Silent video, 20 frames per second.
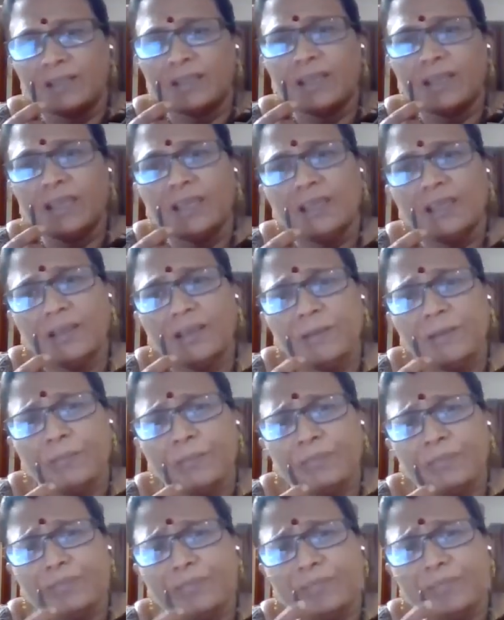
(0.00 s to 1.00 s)
key,
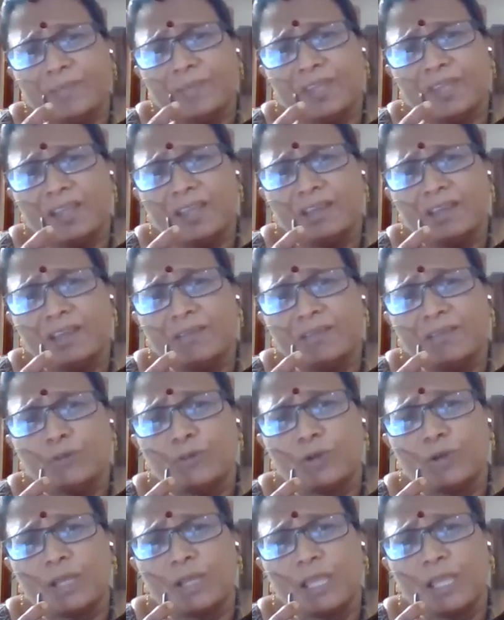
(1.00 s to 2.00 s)
they
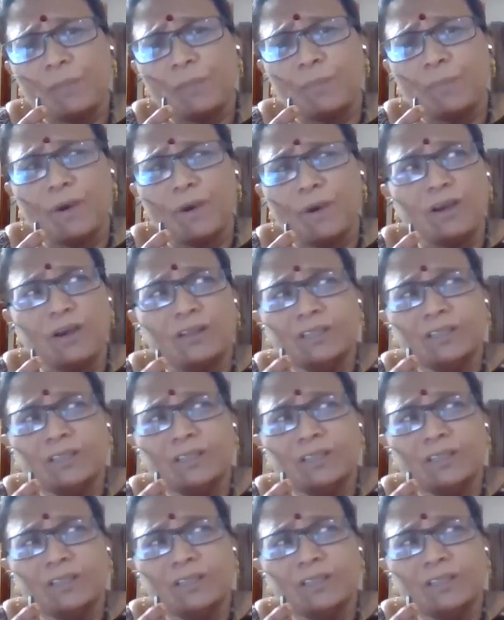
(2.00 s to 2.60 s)
keep on